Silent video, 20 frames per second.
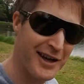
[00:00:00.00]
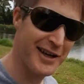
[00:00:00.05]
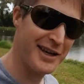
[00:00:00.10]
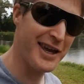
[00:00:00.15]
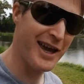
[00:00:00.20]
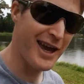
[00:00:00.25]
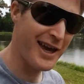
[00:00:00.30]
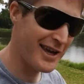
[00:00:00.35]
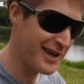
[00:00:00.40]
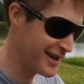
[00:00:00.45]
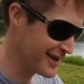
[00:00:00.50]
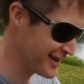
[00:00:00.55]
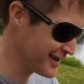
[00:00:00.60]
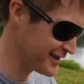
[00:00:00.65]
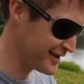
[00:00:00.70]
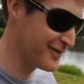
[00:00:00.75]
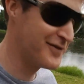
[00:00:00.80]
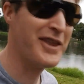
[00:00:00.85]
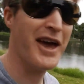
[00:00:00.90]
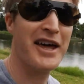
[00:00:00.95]
okay,
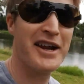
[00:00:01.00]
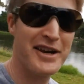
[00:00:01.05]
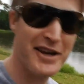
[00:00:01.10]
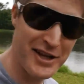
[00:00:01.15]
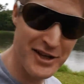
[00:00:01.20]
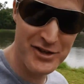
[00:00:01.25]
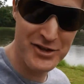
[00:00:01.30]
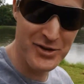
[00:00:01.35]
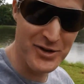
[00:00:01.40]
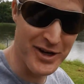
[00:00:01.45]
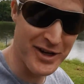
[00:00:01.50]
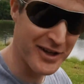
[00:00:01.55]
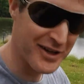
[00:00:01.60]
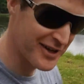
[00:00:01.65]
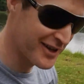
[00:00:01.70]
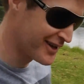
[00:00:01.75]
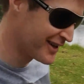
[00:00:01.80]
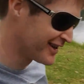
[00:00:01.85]
you've done an injury.